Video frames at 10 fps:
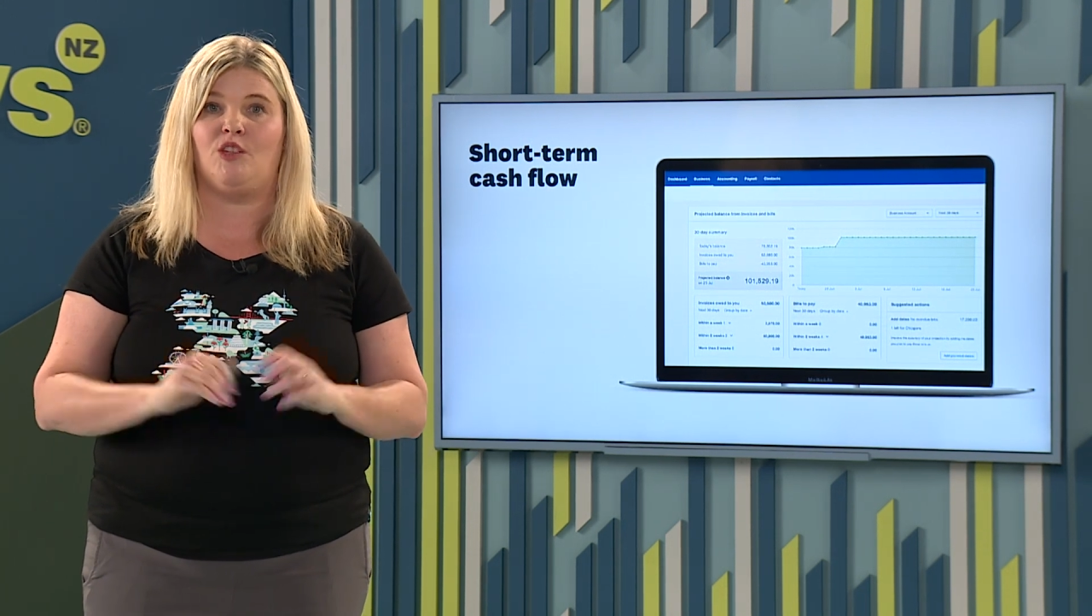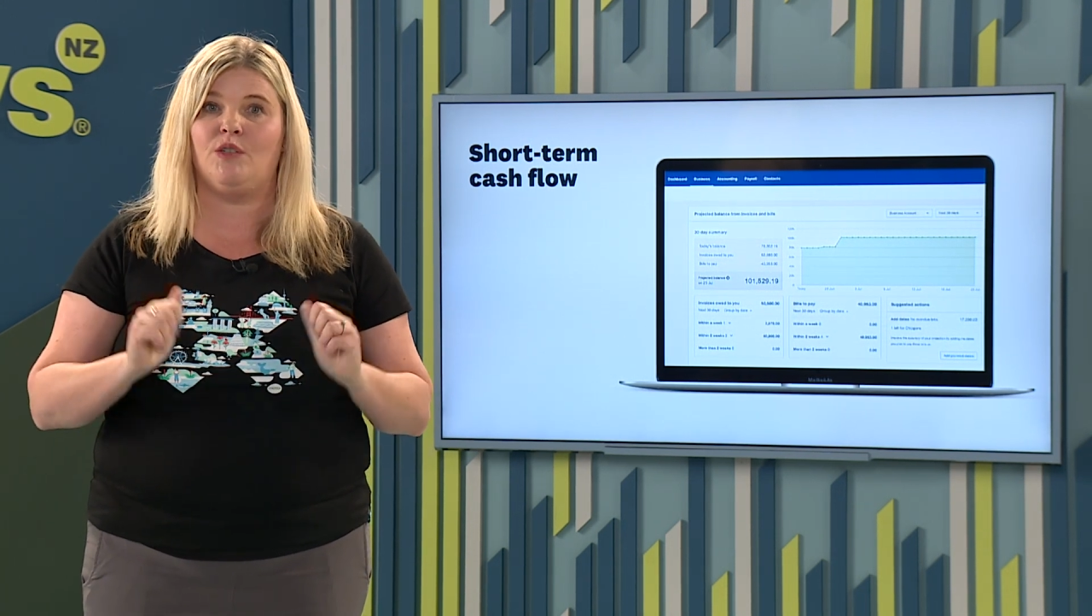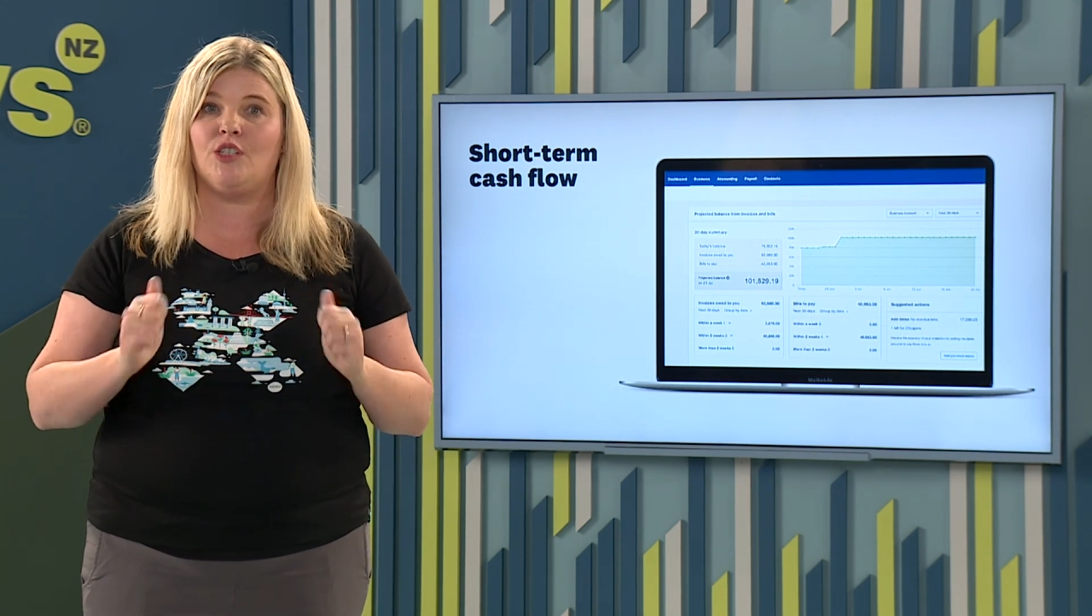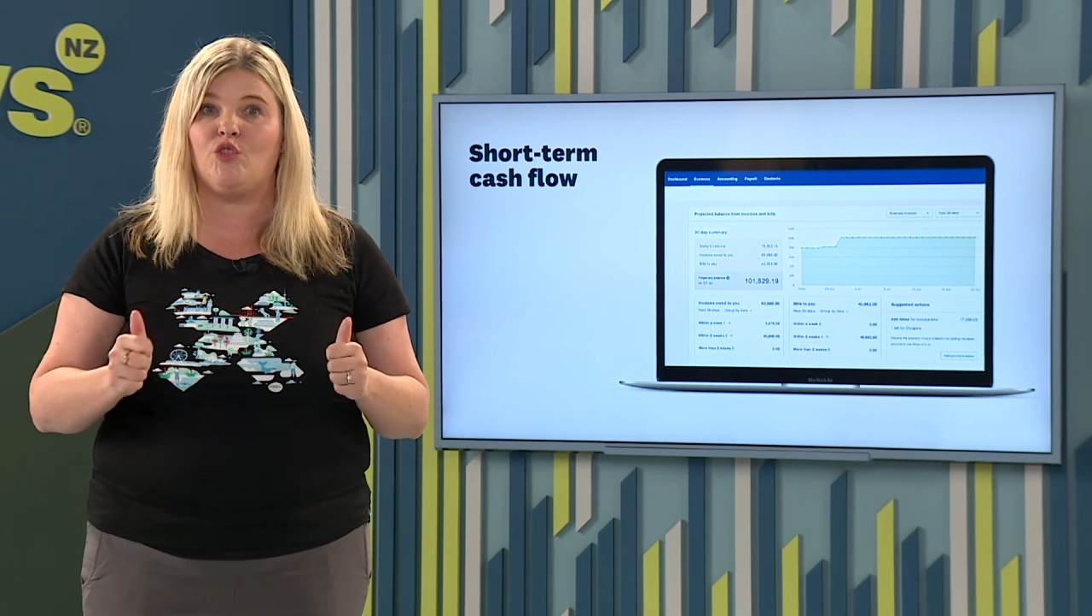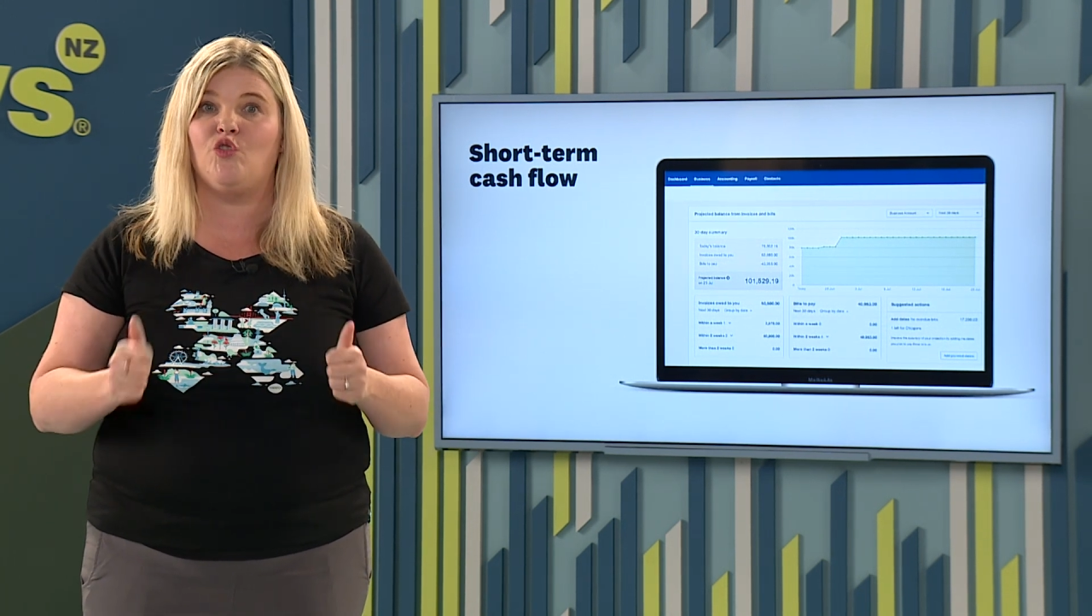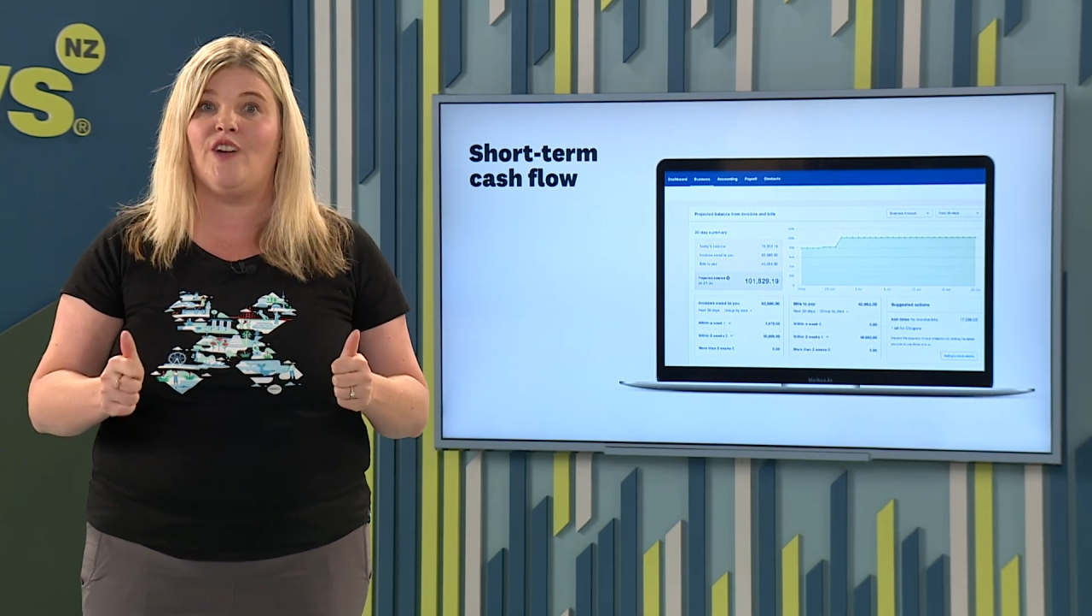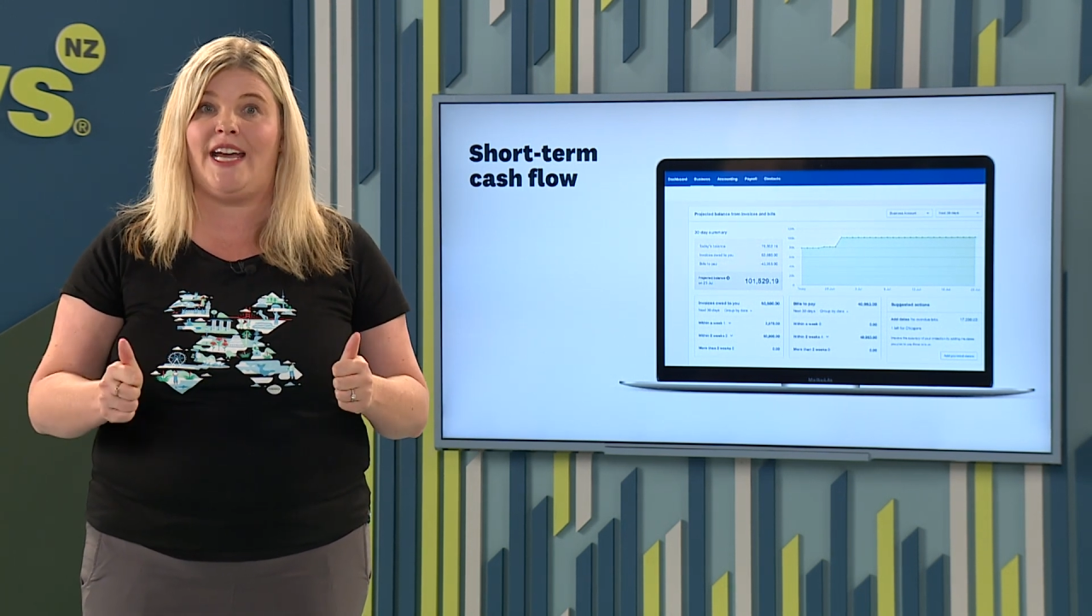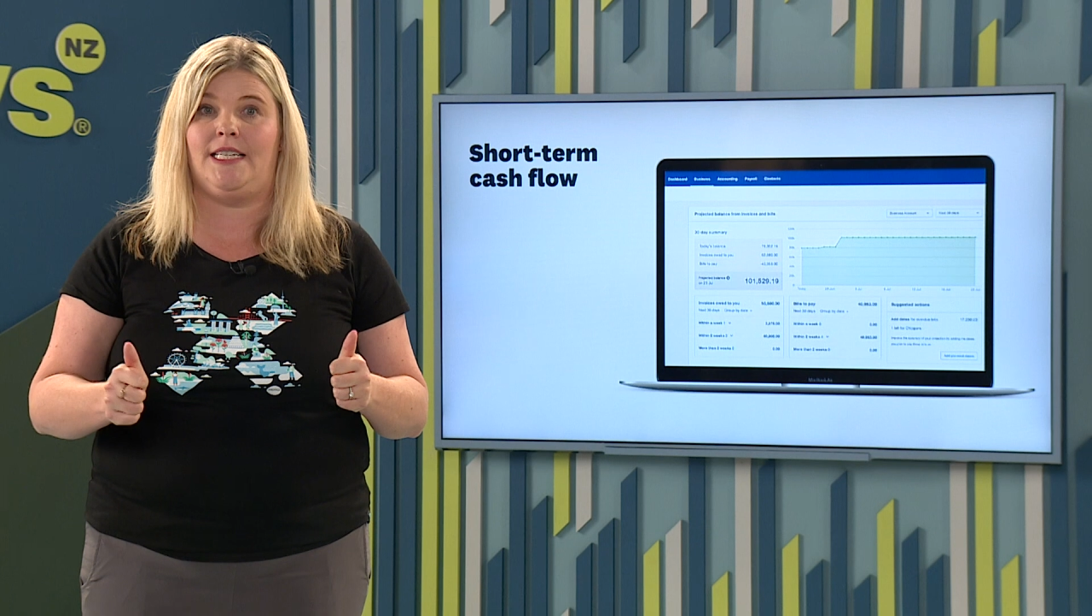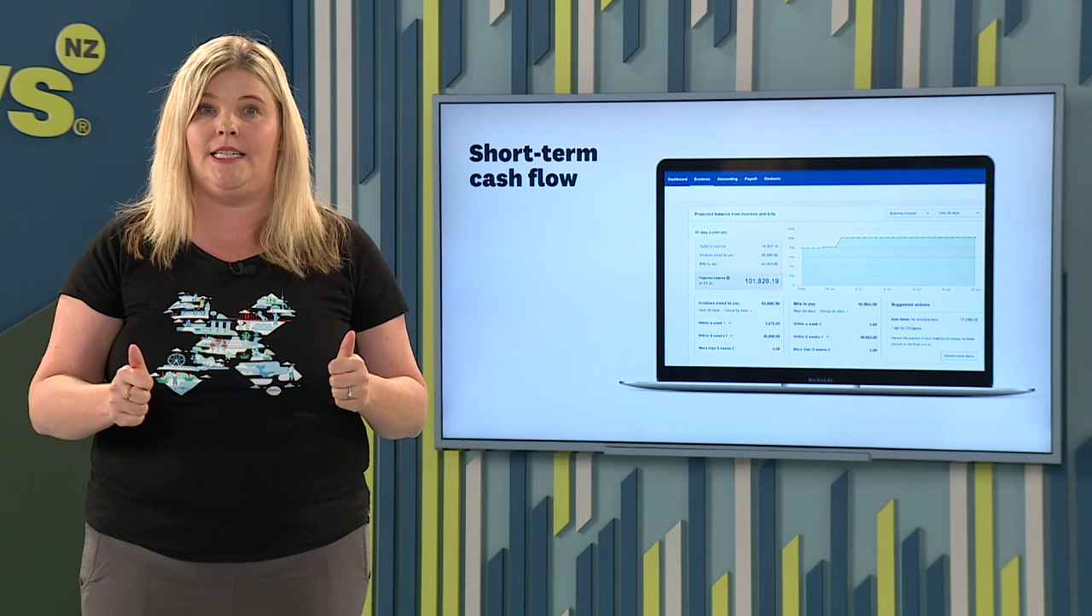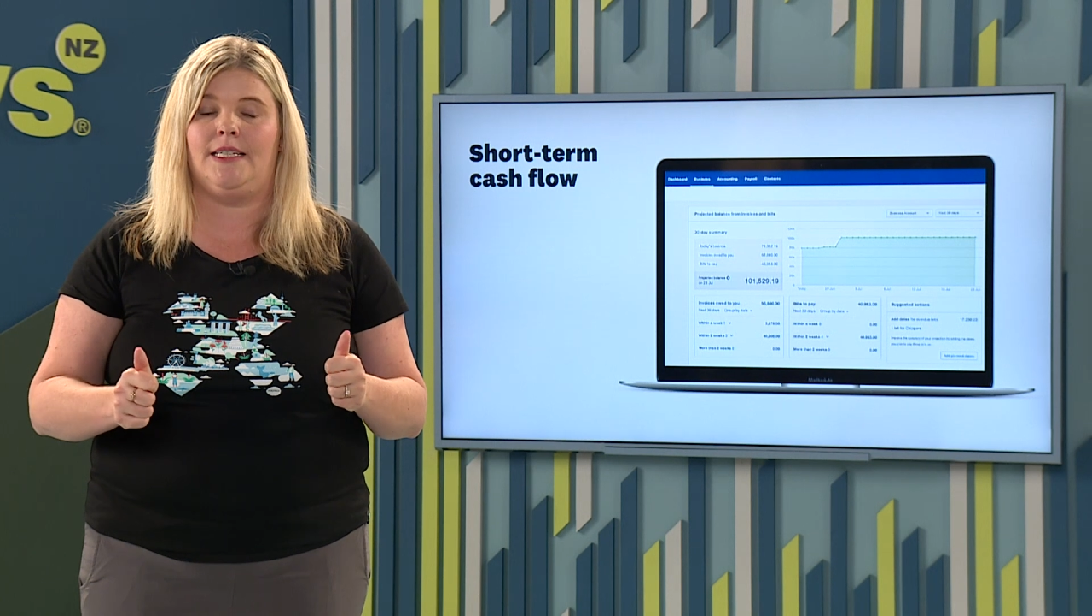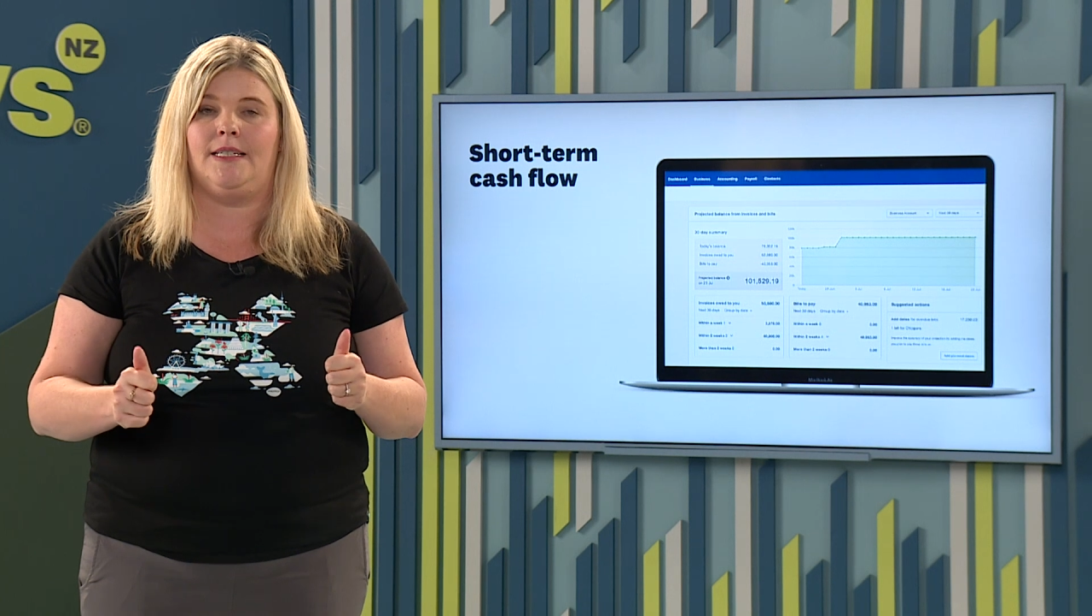which is great.